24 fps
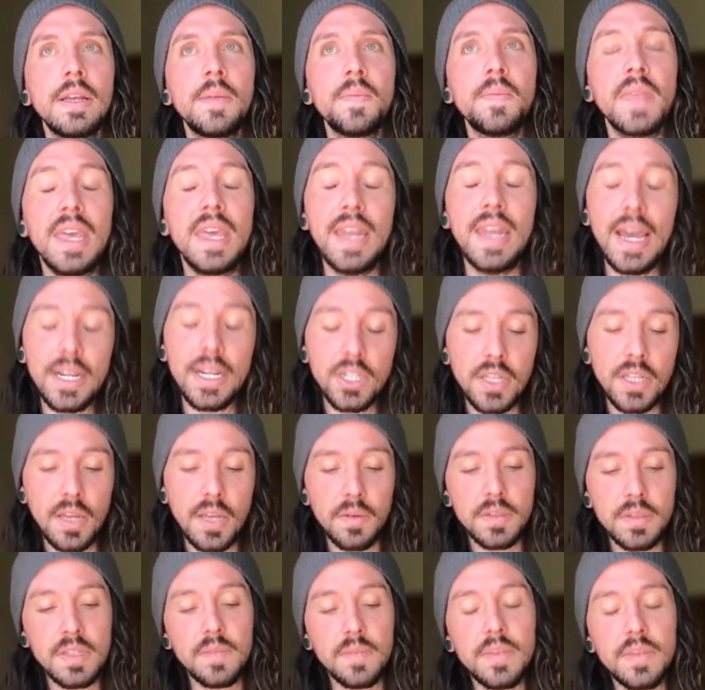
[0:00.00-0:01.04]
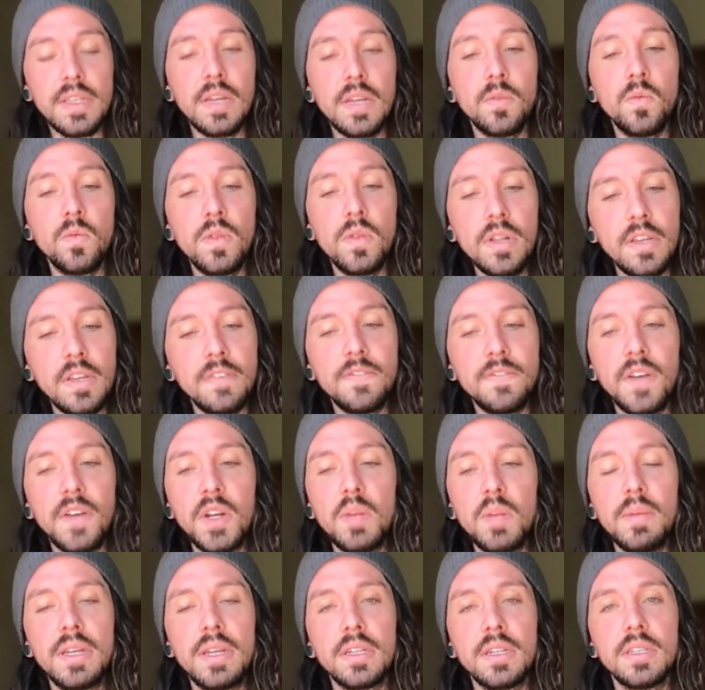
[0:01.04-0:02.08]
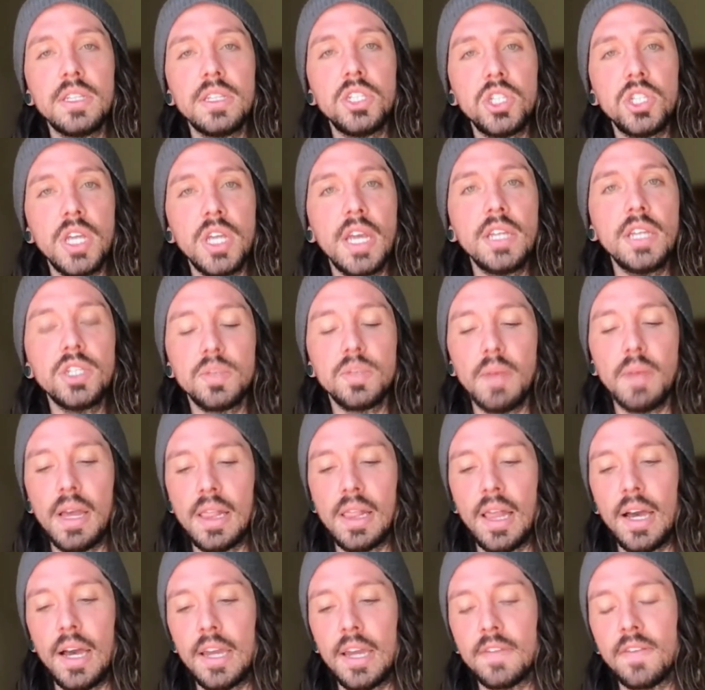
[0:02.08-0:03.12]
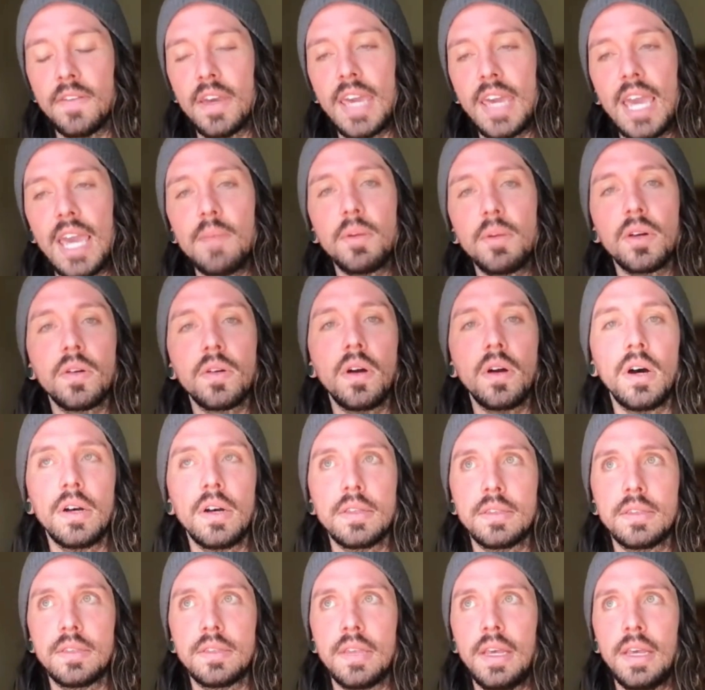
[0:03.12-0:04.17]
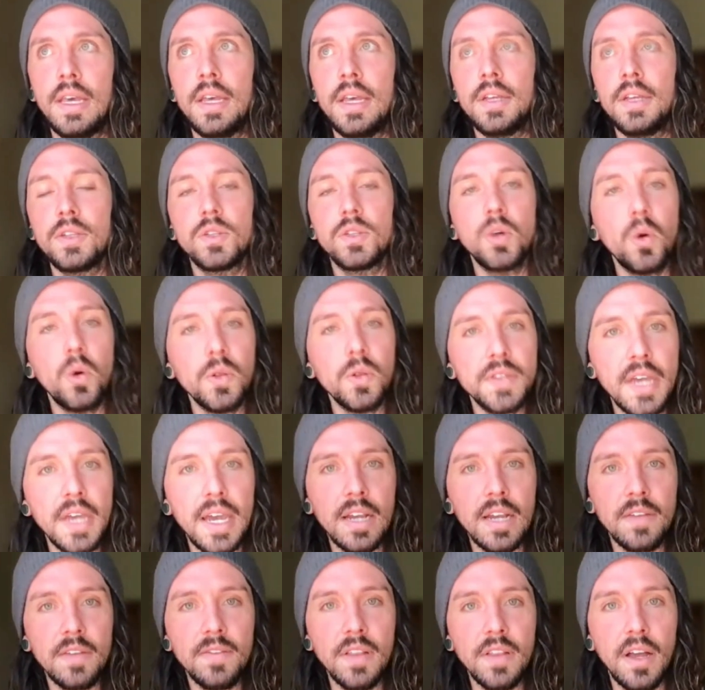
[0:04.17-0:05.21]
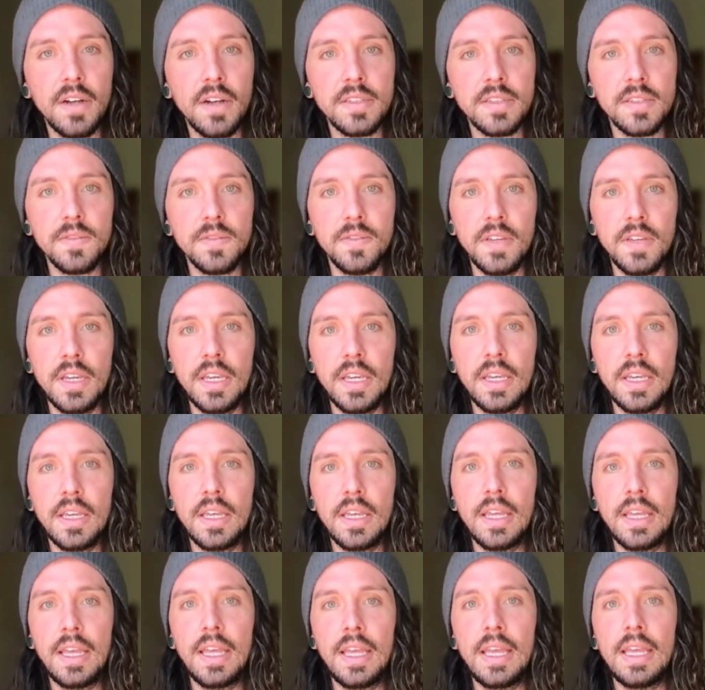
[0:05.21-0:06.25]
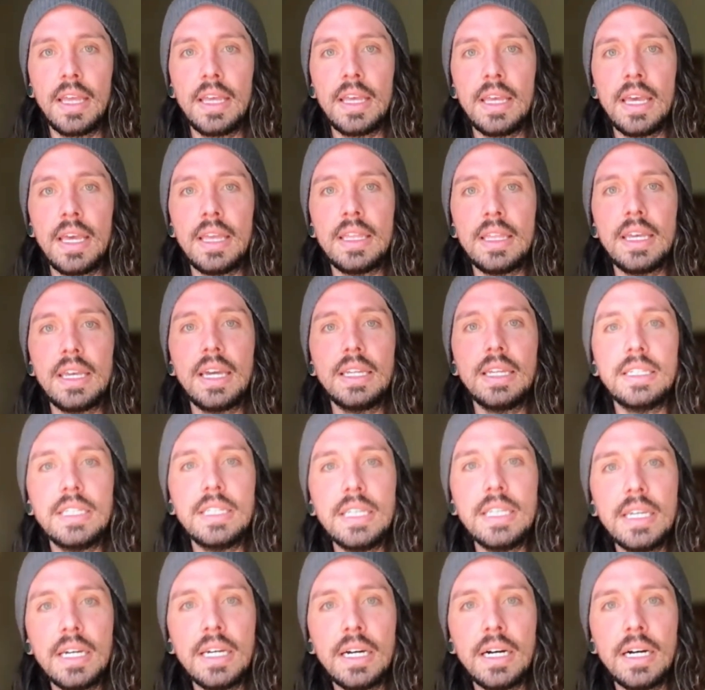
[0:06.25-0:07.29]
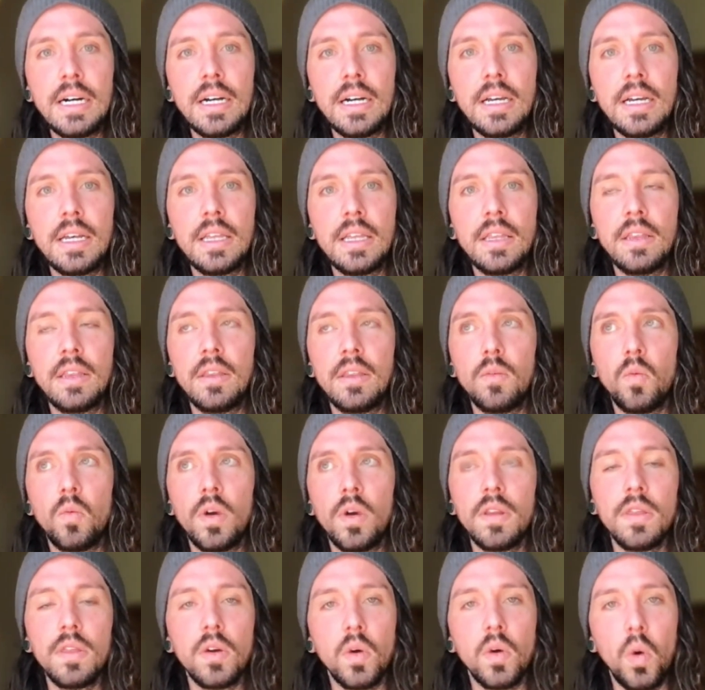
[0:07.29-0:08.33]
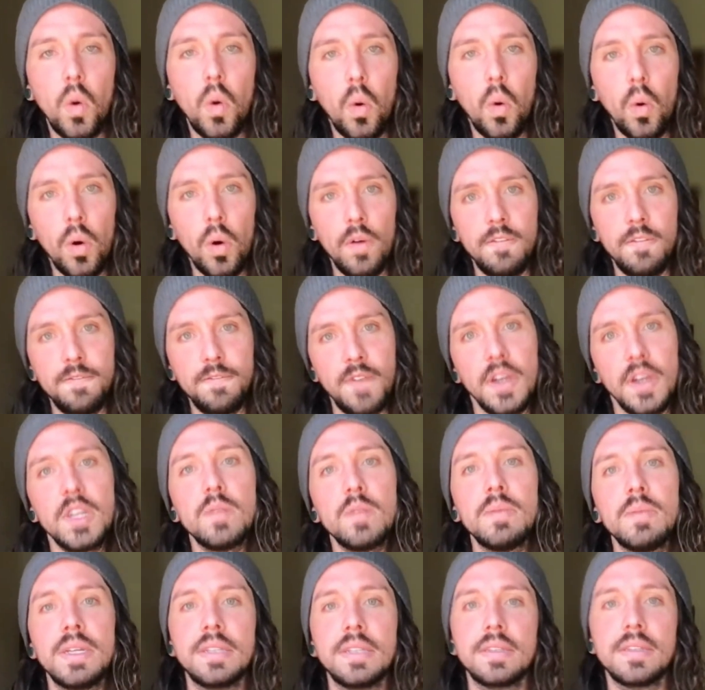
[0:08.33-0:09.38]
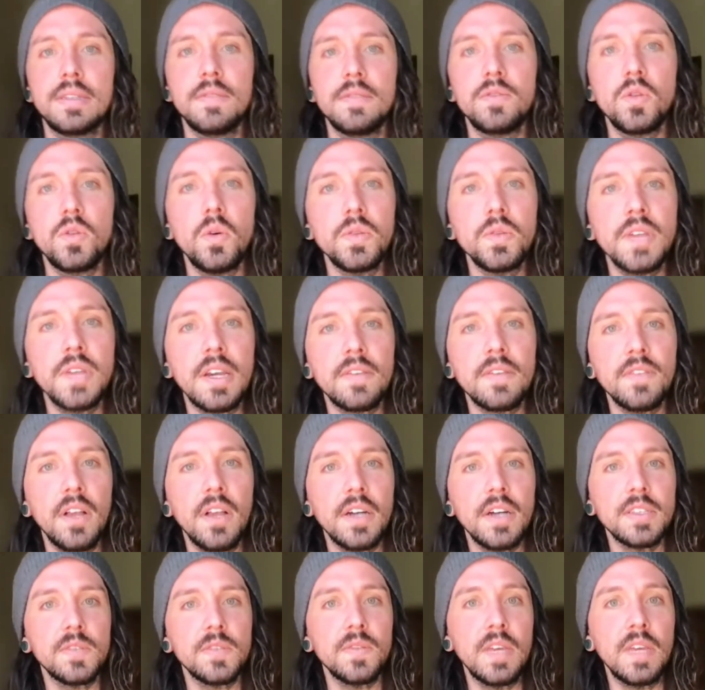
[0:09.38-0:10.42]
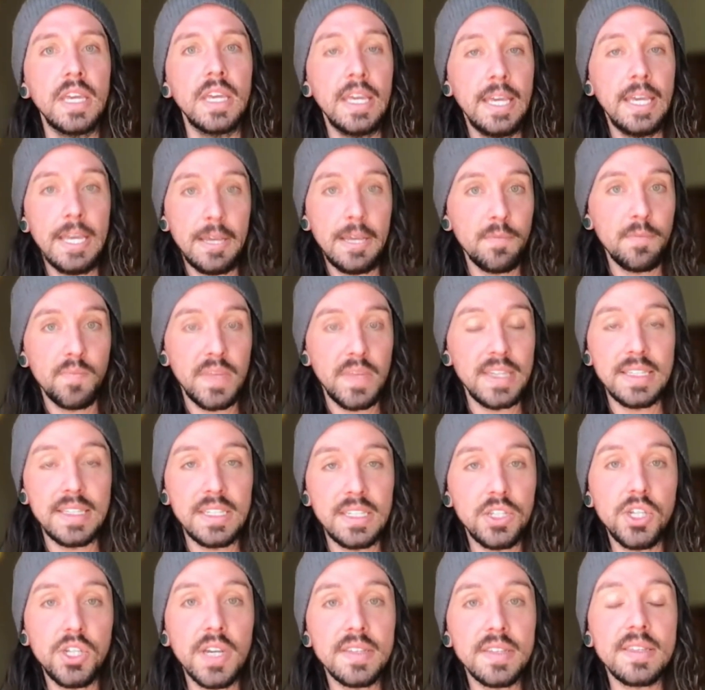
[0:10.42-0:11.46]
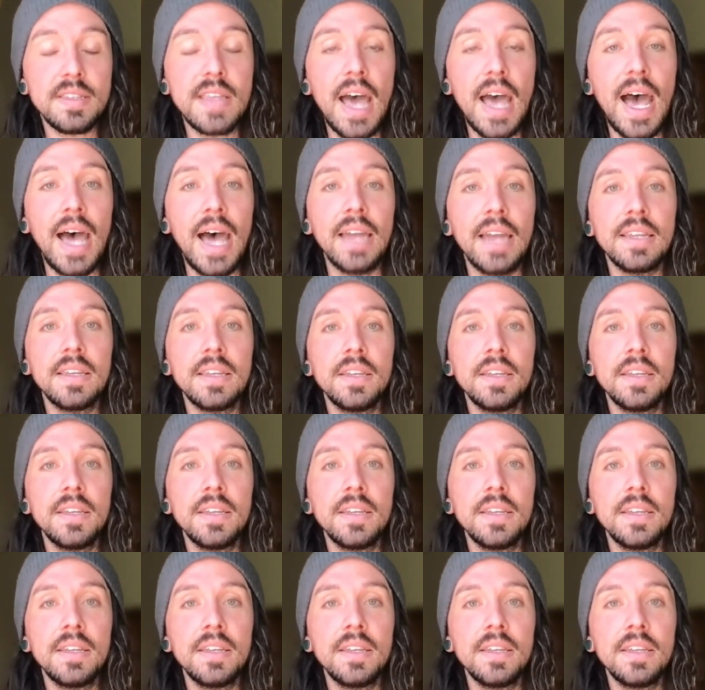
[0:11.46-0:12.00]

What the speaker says: And actually, that was something that really fundamentally changed my life. I came across Toltec philosophy, and the idea, one of the core fundaments of Toltec philosophy is just that.